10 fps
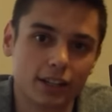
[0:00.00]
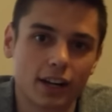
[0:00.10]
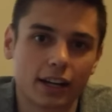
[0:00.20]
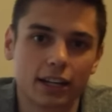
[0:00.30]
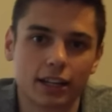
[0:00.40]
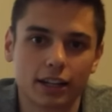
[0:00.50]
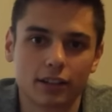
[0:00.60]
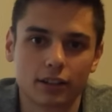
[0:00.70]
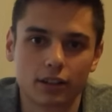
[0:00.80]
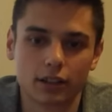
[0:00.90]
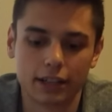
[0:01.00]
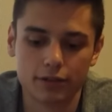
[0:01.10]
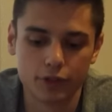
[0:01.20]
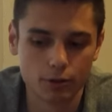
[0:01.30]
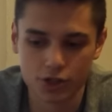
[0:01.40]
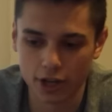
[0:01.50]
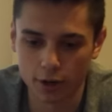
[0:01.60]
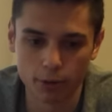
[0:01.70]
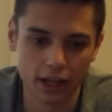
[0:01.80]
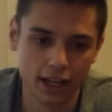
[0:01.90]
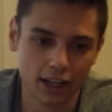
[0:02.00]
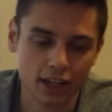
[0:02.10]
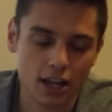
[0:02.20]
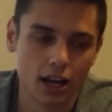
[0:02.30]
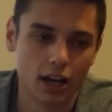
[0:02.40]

You're not gonna get viewers right away.